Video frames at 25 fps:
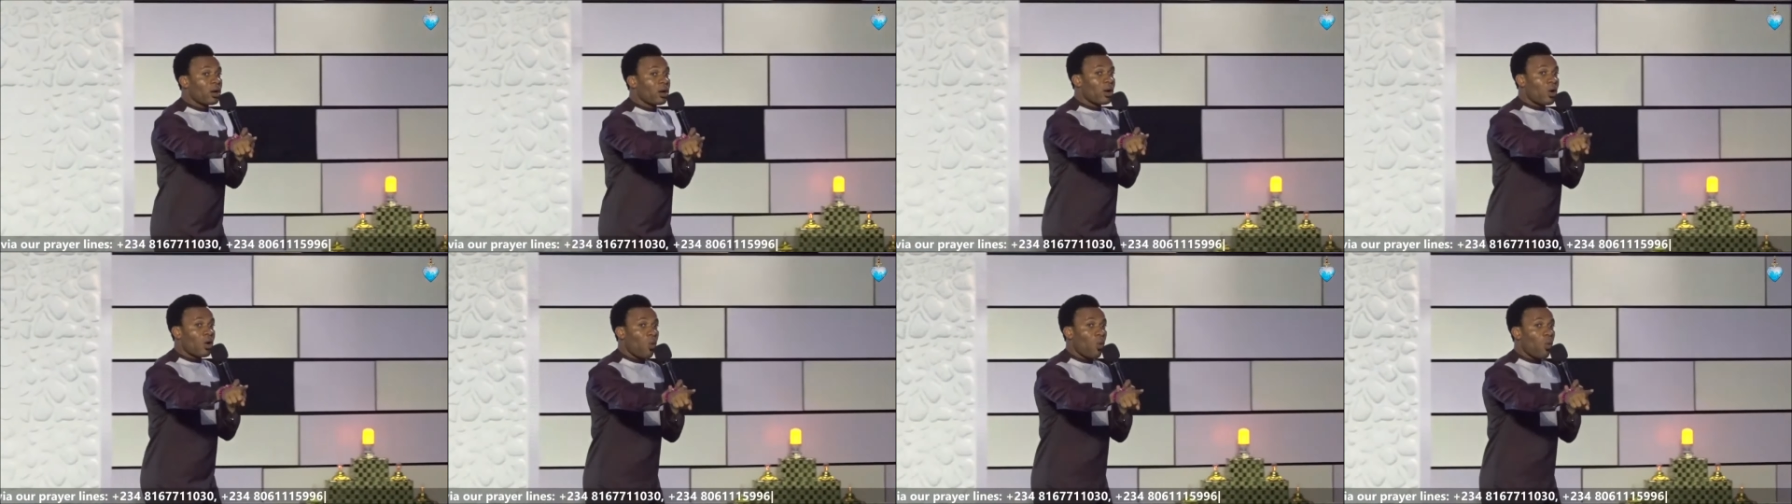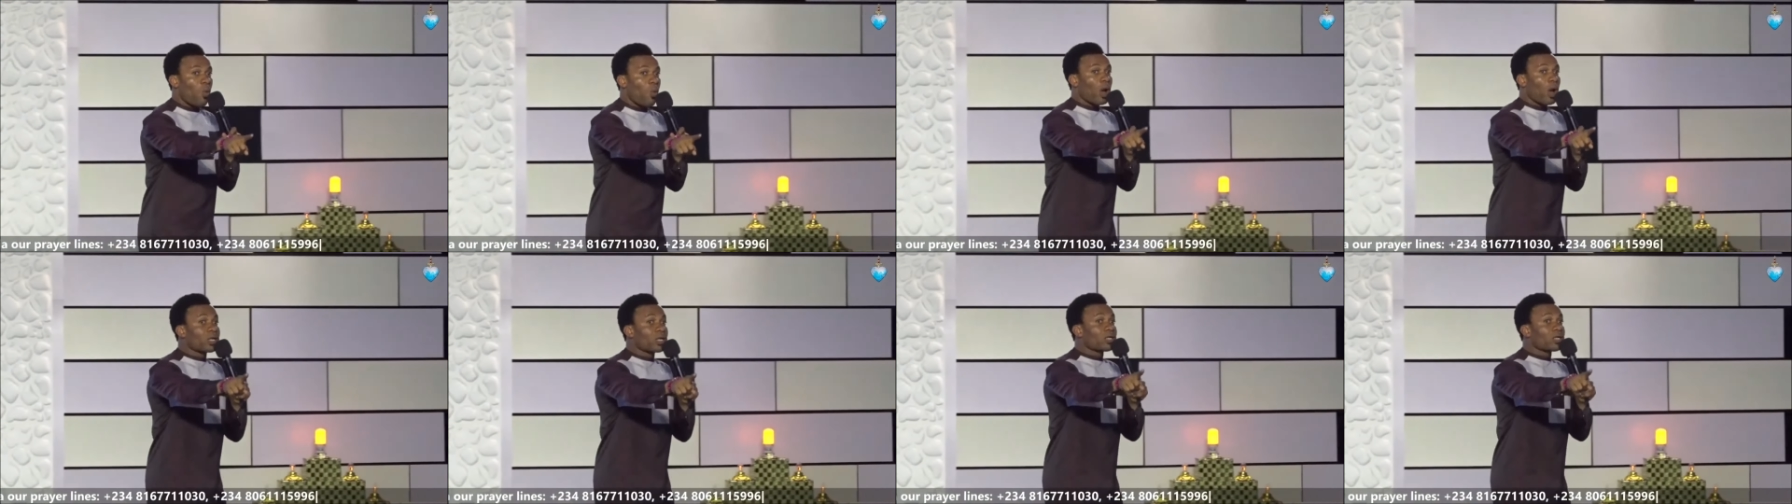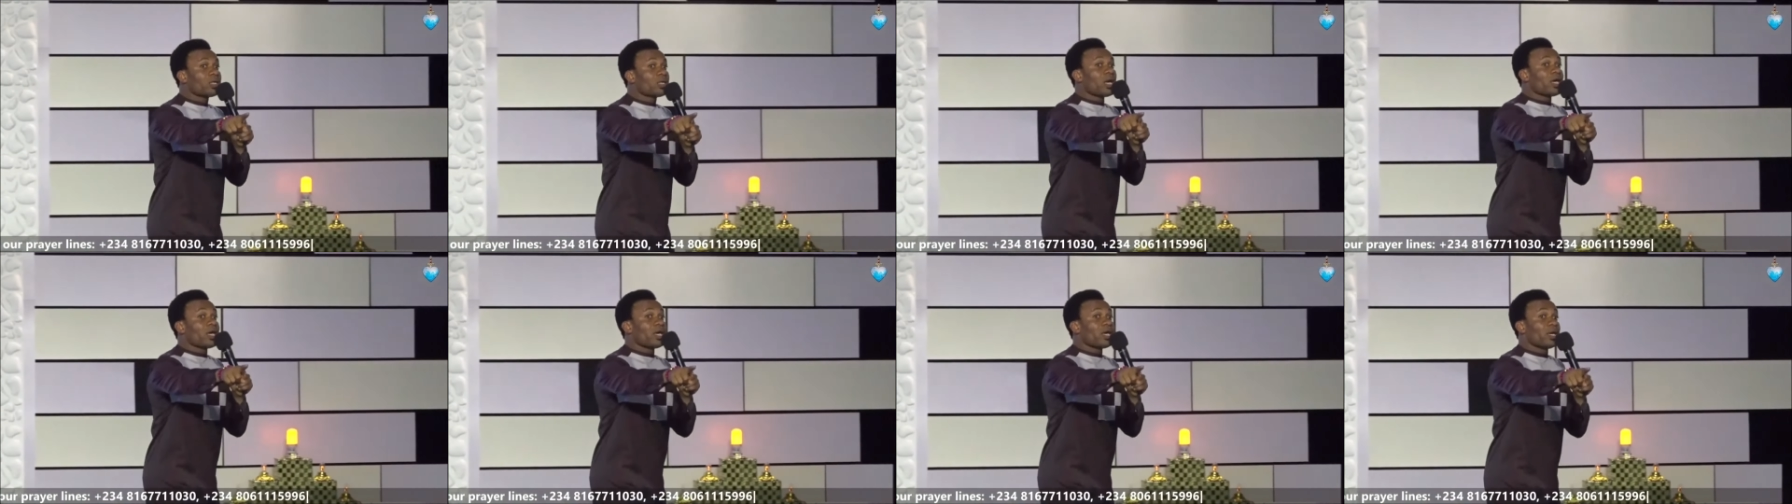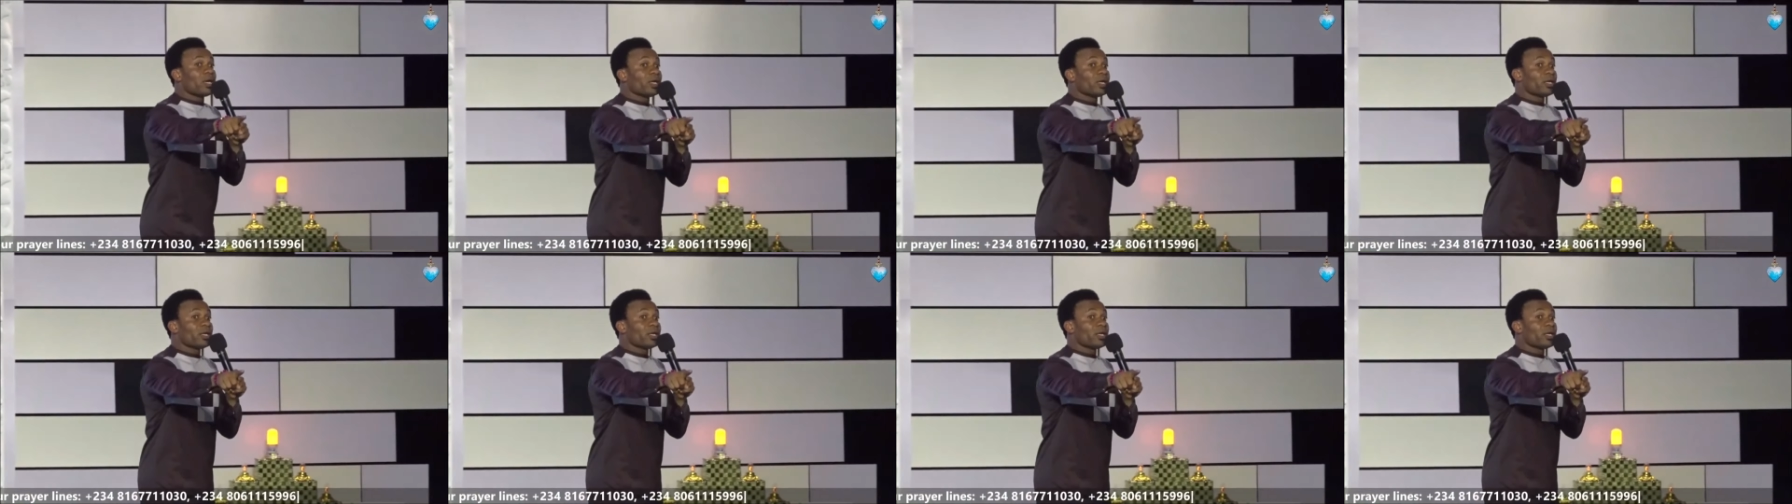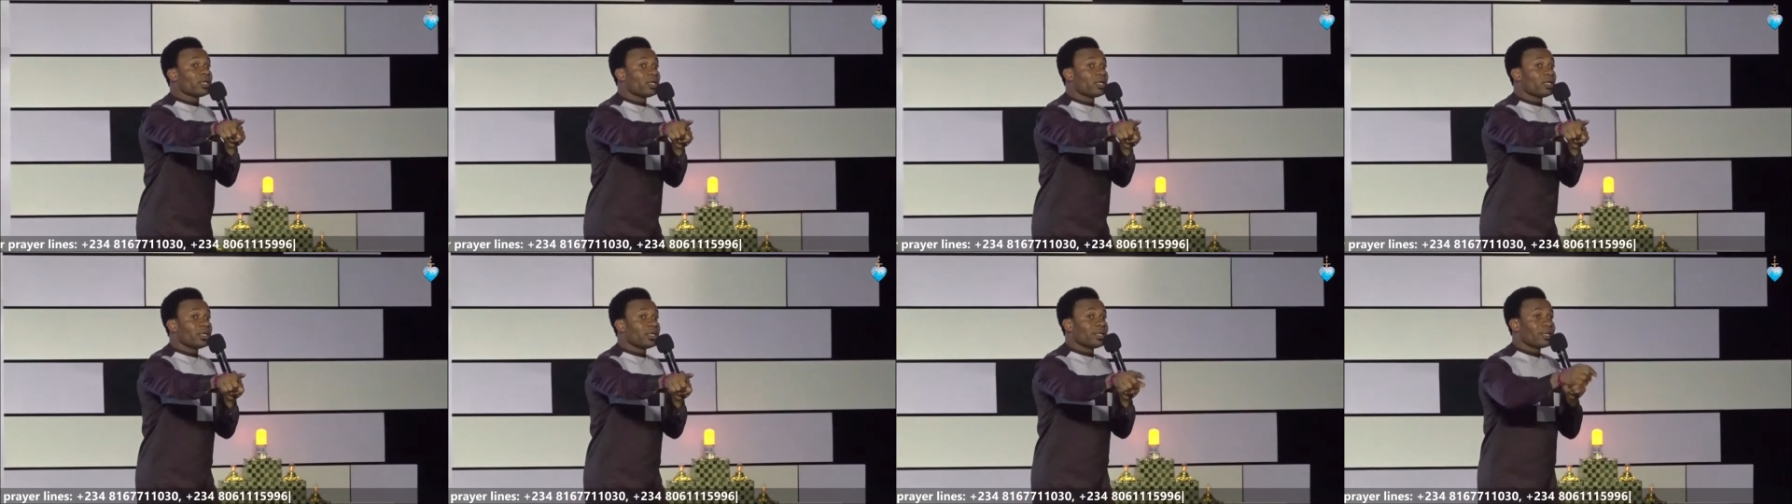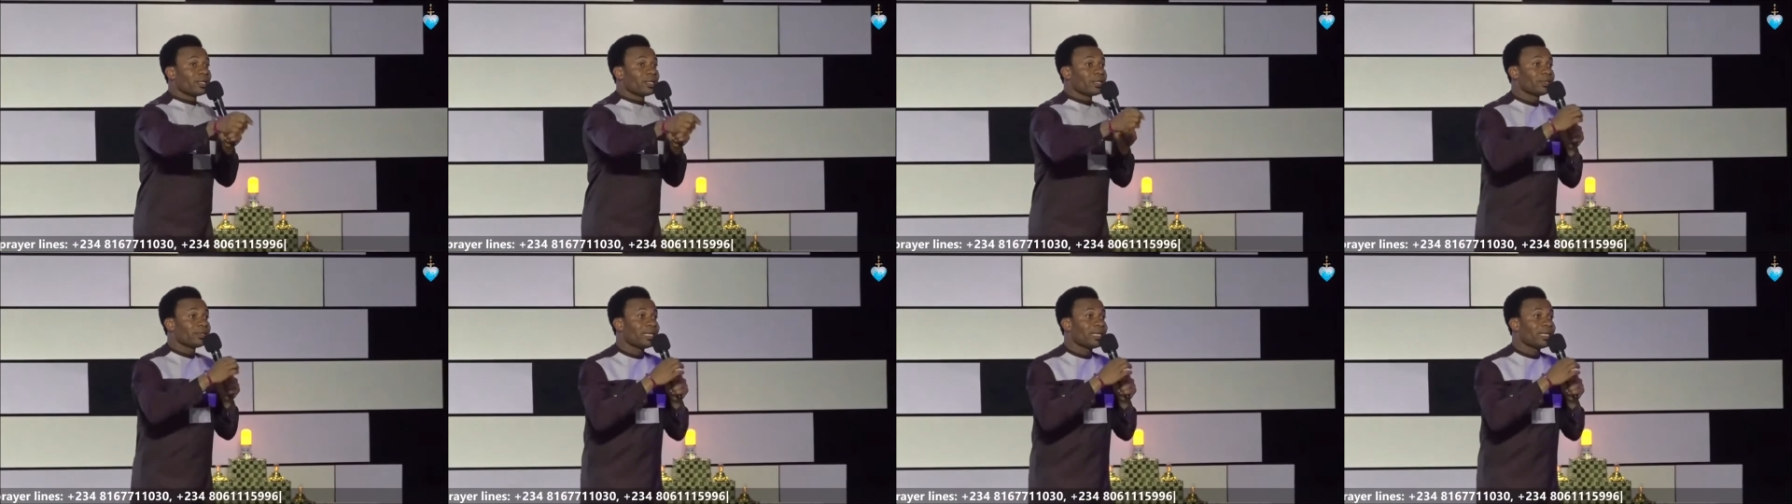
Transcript: One day, that